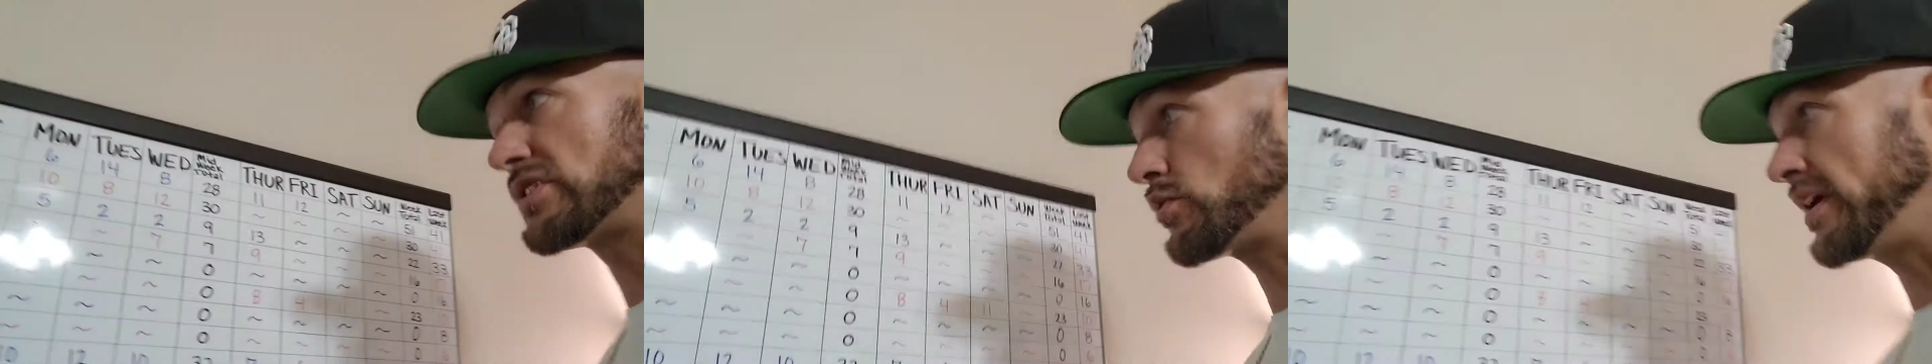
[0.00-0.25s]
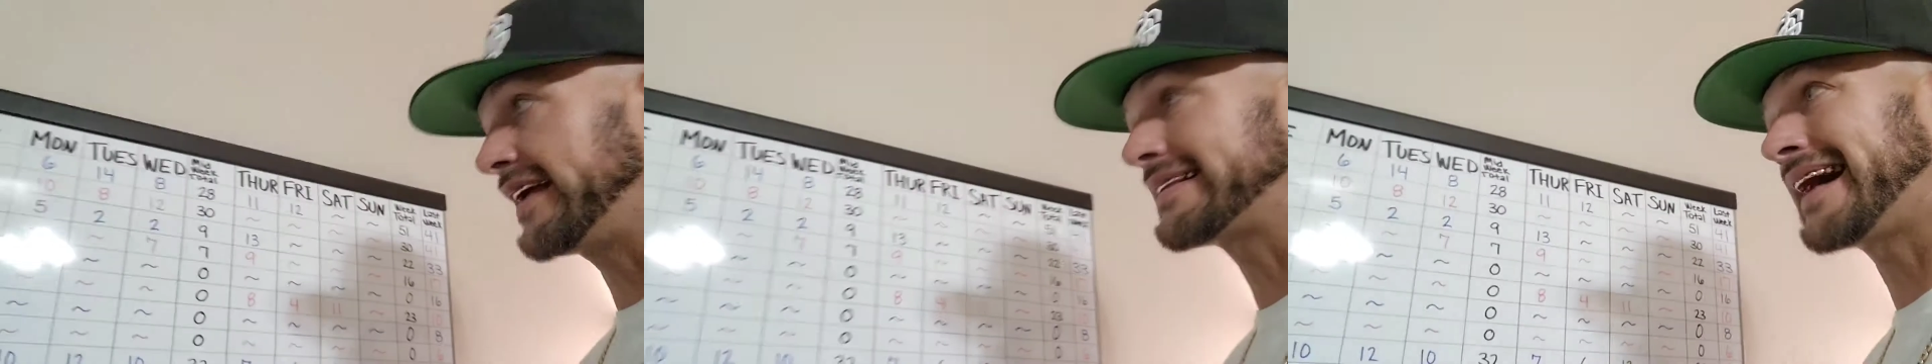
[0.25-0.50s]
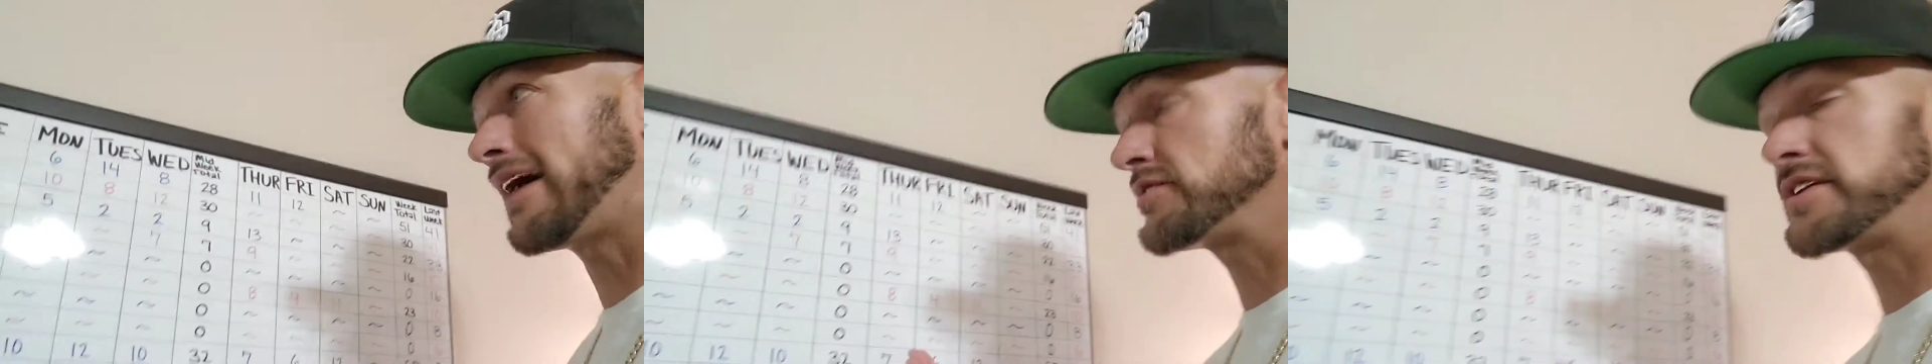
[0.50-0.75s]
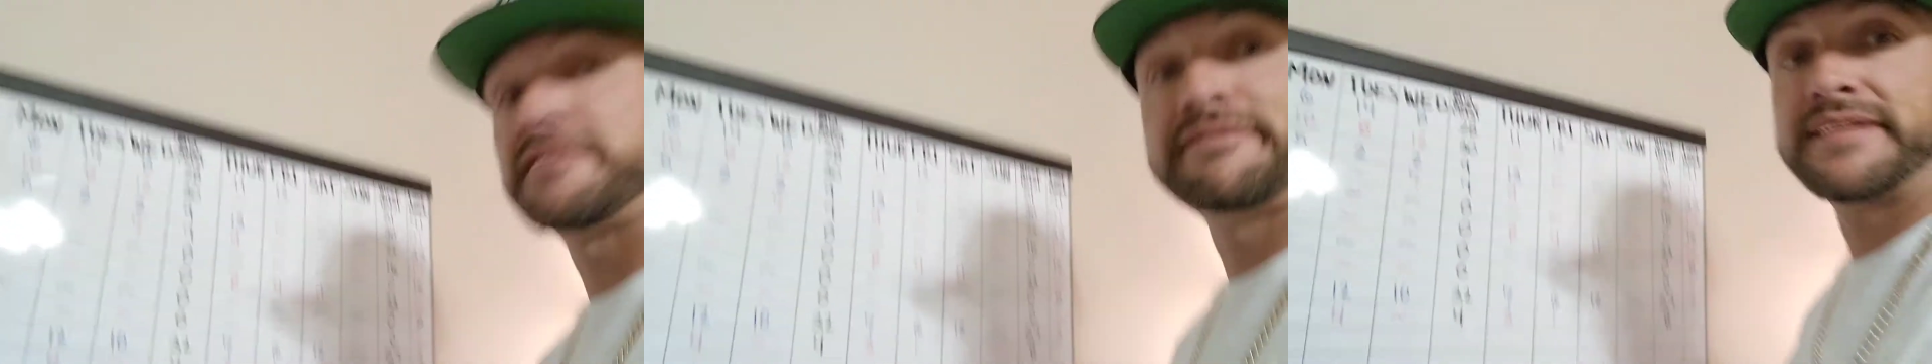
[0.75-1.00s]
between
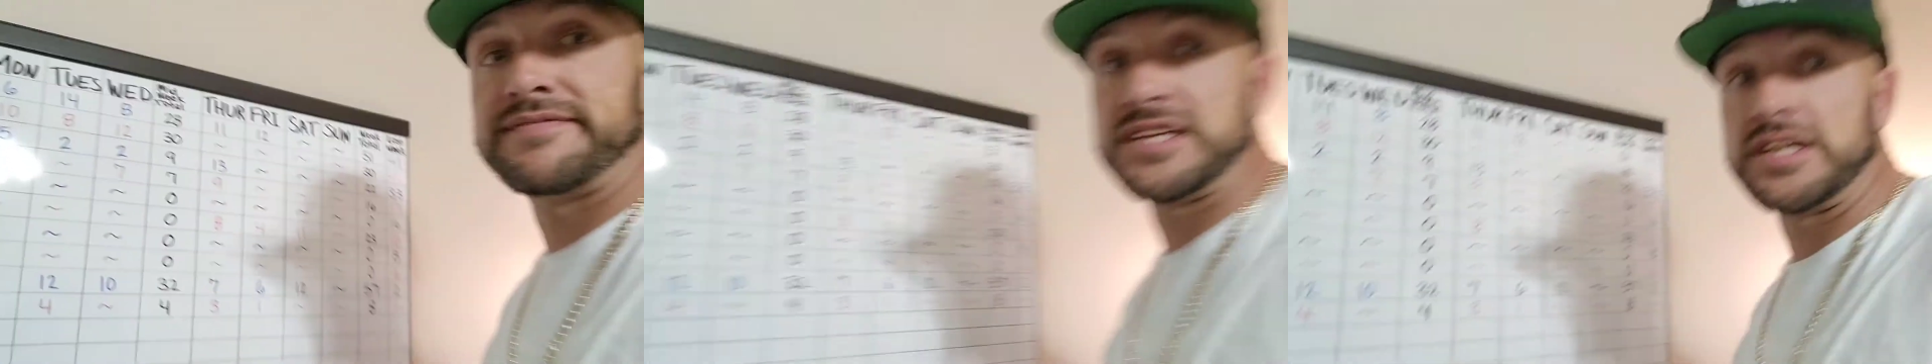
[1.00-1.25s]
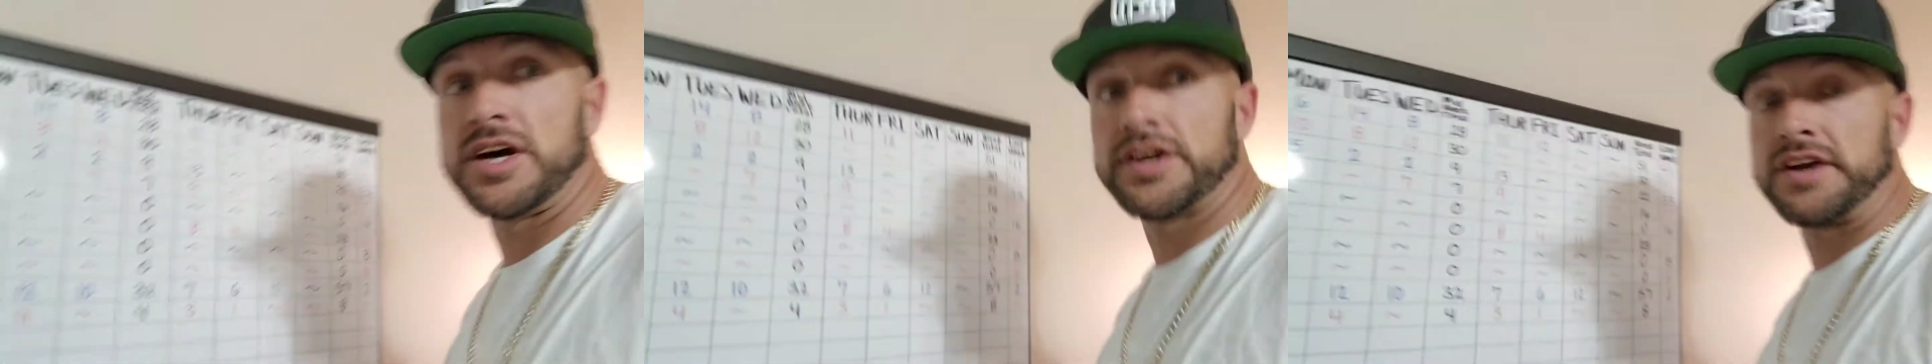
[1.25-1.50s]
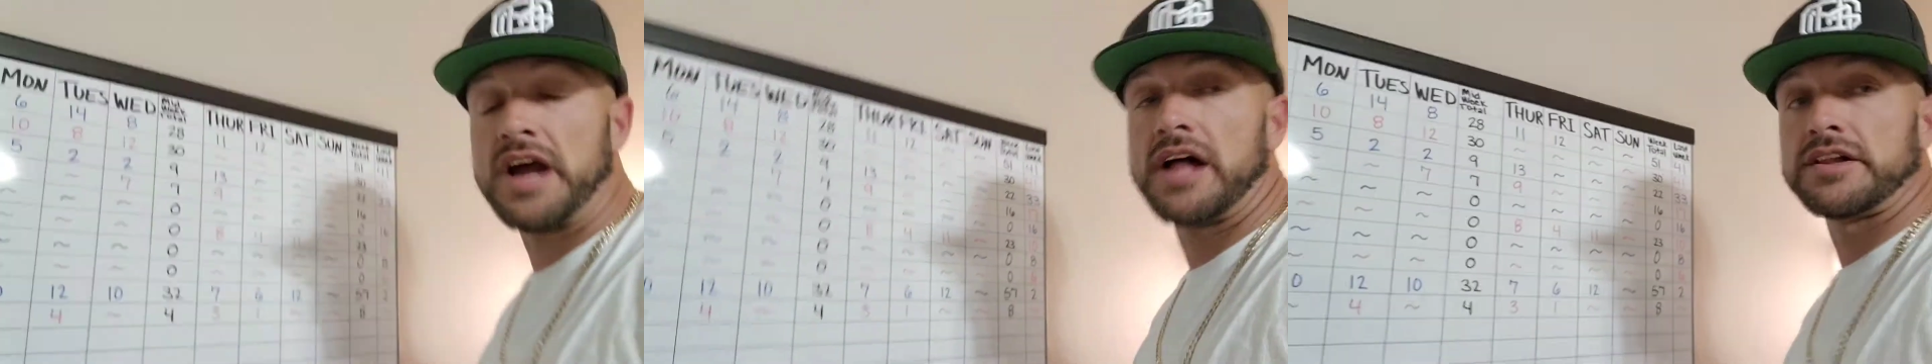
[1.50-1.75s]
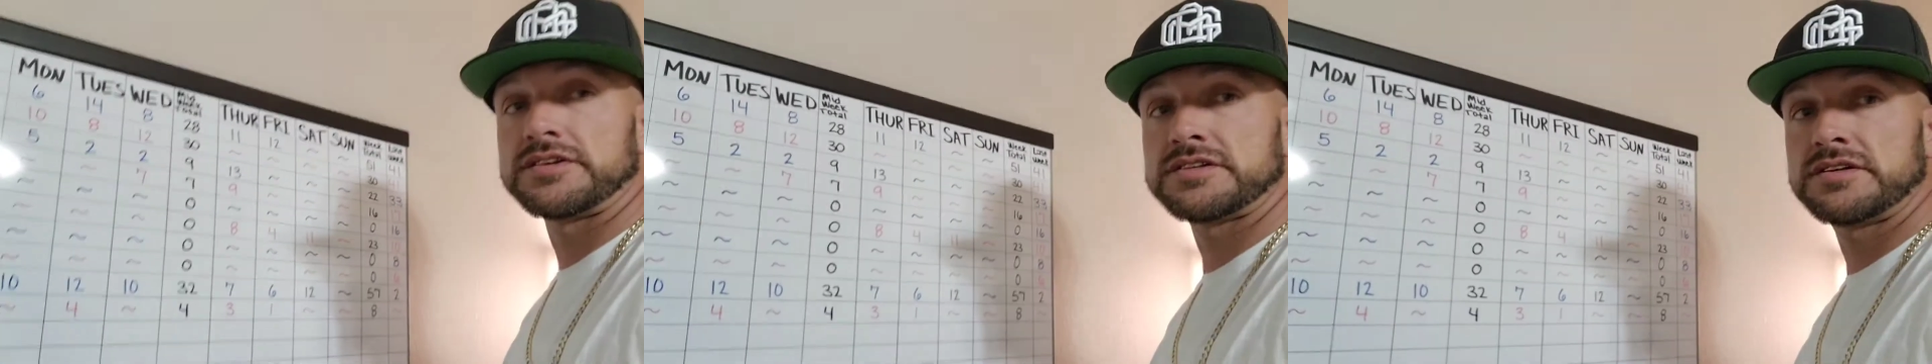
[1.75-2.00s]
$1,000 and
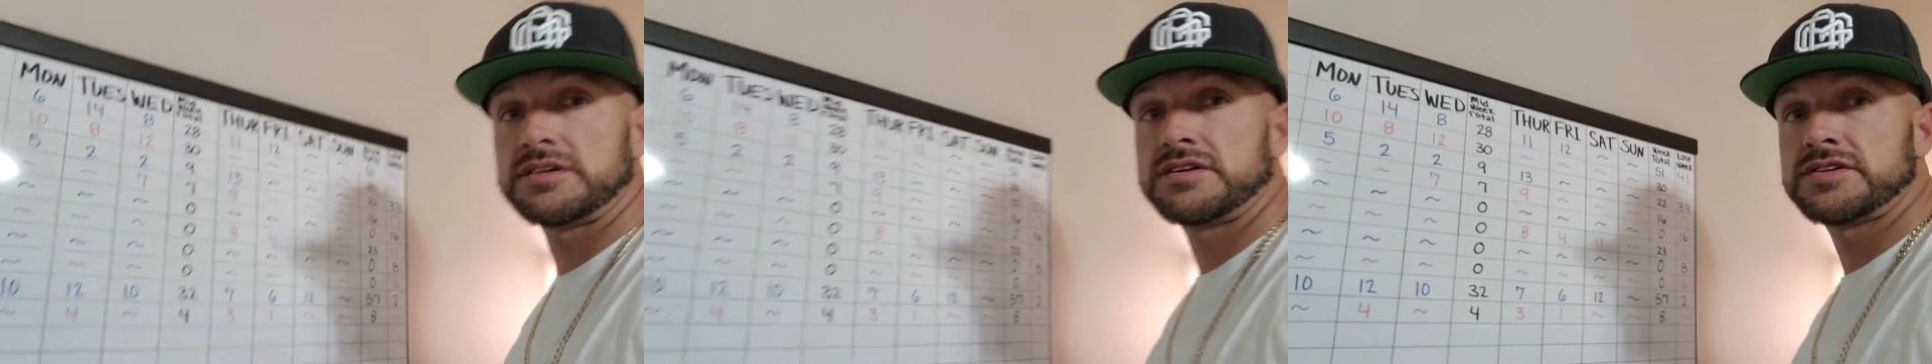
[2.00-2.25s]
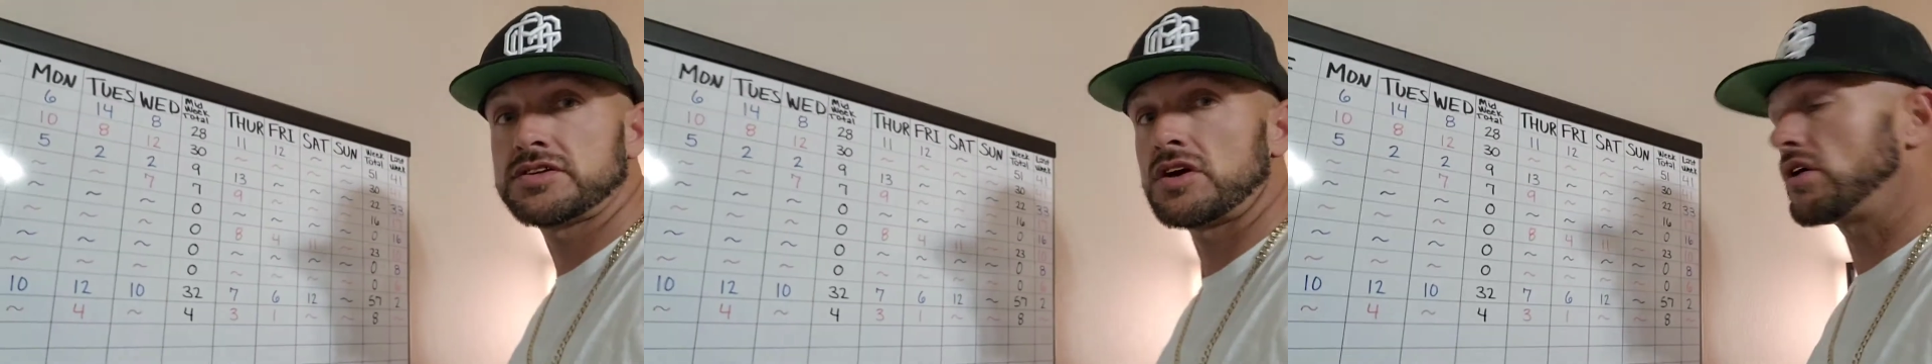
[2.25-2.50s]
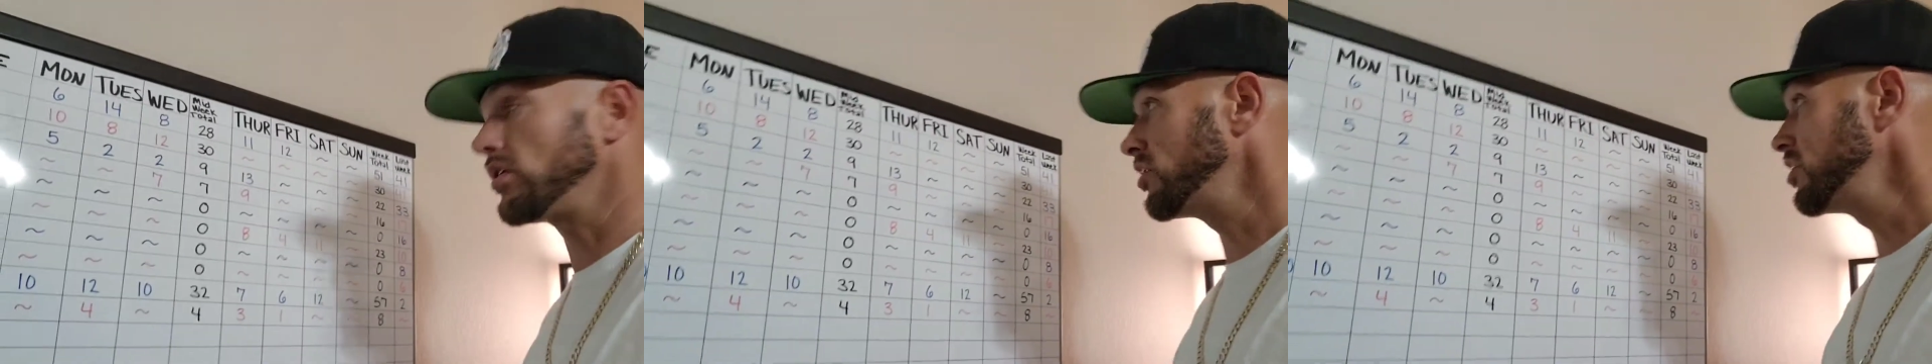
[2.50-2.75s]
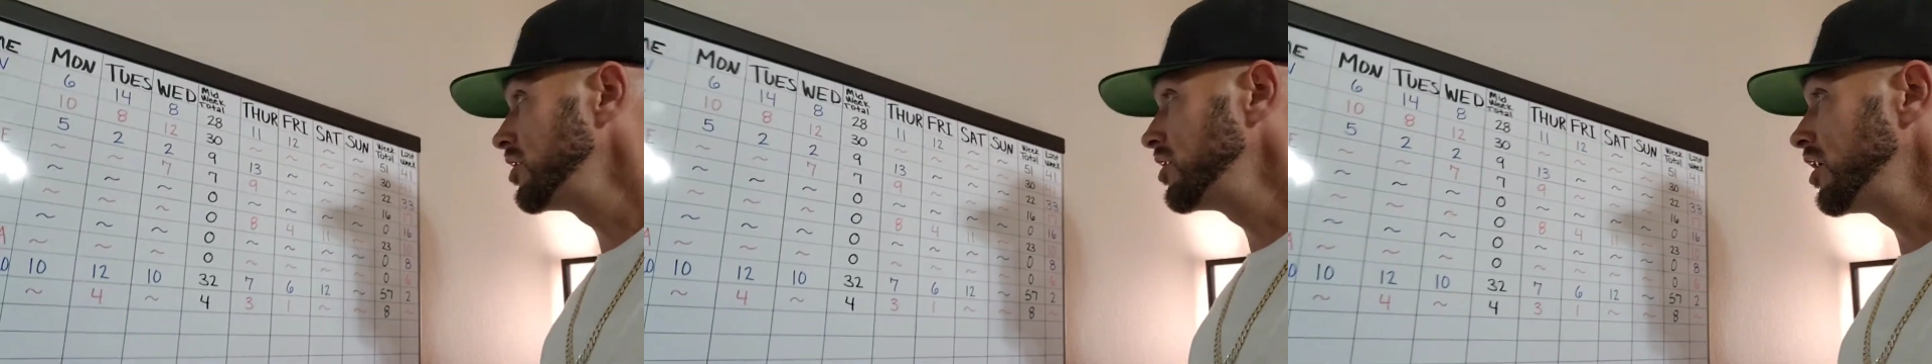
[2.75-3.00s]
$1,500. So,